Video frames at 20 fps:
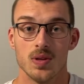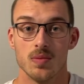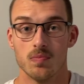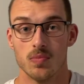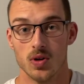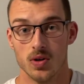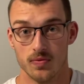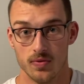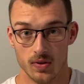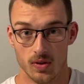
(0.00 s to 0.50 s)

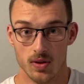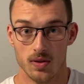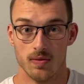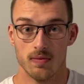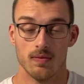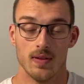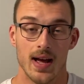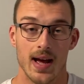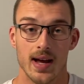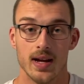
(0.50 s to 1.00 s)
perfectly
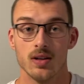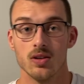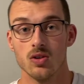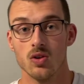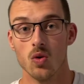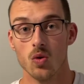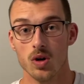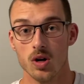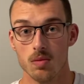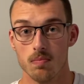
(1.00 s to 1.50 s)
flat,
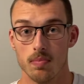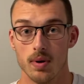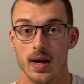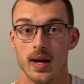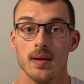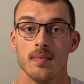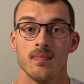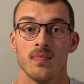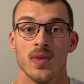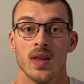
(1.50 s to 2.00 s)
nor your butt.